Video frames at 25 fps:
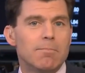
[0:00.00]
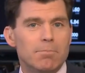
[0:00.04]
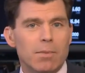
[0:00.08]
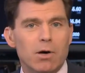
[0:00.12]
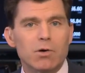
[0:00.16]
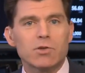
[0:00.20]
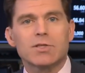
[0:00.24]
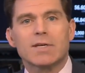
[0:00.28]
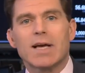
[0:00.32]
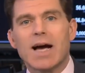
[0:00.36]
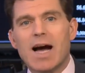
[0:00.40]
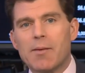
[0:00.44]

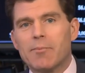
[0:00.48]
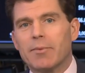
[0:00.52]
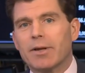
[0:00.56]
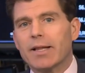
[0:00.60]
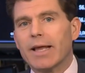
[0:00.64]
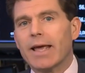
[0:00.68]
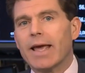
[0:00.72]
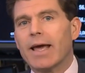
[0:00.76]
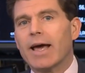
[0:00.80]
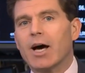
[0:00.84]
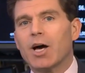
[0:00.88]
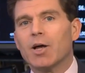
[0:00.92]
most
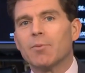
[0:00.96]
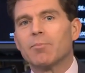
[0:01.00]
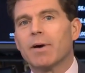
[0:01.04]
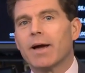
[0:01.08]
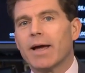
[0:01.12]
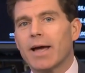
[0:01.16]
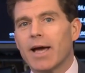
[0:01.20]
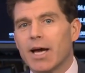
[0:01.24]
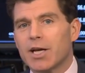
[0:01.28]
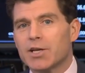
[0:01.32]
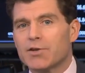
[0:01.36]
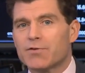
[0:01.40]
commonly held
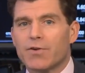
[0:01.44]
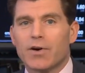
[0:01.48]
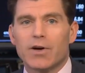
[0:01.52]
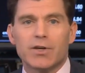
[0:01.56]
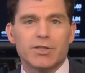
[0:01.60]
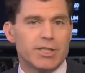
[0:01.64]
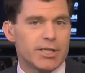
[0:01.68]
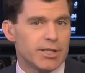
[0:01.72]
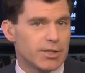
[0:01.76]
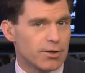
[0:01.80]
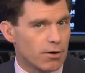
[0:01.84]
by hedge funds,